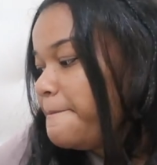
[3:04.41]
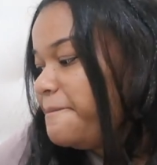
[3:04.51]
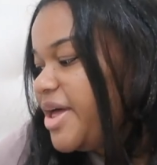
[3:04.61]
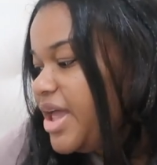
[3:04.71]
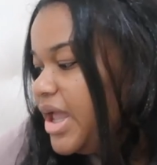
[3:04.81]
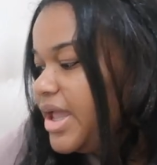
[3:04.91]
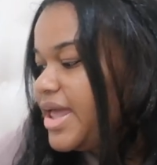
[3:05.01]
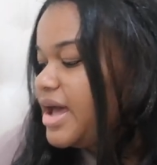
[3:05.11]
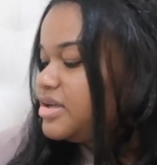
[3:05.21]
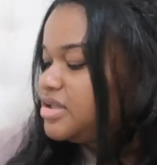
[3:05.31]
But
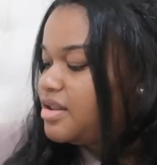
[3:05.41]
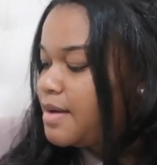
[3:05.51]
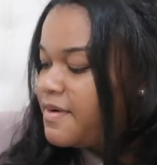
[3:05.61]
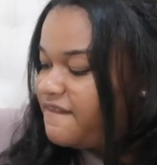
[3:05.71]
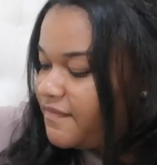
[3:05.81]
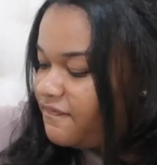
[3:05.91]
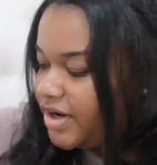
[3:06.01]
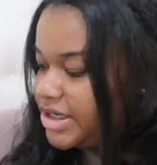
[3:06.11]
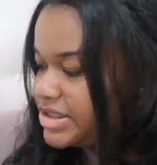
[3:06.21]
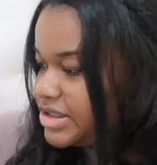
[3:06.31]
yeah, so I'm gonna
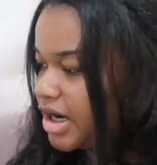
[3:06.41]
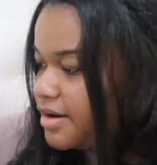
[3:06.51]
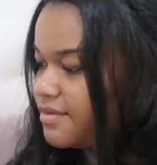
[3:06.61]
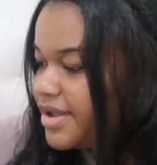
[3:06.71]
first start